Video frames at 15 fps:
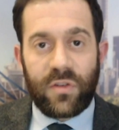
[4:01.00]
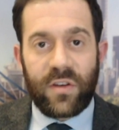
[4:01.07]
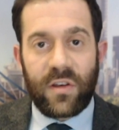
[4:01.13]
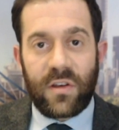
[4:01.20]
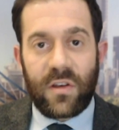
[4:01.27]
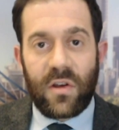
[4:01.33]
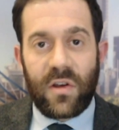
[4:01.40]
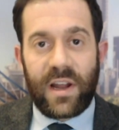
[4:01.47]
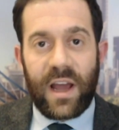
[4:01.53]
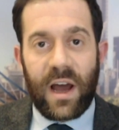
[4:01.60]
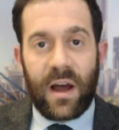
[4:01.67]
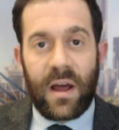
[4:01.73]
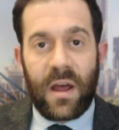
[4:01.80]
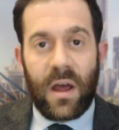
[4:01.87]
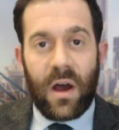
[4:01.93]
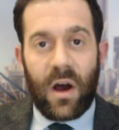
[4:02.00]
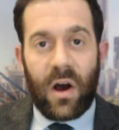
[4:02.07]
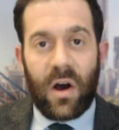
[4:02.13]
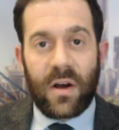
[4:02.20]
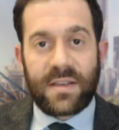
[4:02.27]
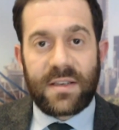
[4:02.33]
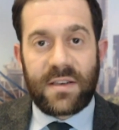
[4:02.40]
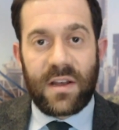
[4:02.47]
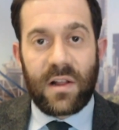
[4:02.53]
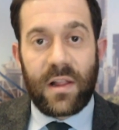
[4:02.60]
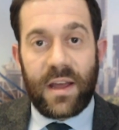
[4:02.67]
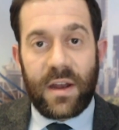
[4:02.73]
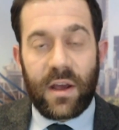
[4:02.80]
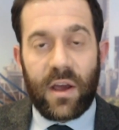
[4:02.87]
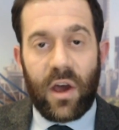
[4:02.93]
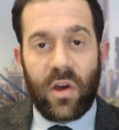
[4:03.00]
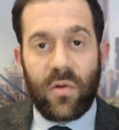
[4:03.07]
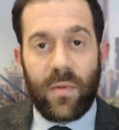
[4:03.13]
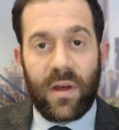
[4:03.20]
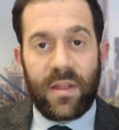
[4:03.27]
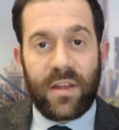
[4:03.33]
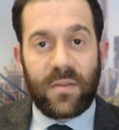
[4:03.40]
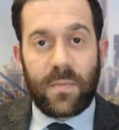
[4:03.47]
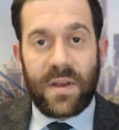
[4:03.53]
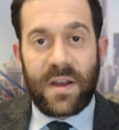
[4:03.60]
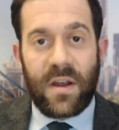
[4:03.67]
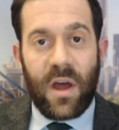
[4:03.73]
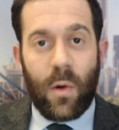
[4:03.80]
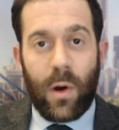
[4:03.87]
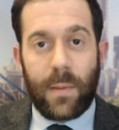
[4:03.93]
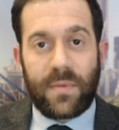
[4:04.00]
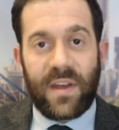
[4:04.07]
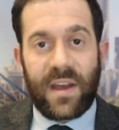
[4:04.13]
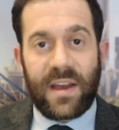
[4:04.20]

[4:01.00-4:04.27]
daughter, Yulia, are still in a coma. There's been no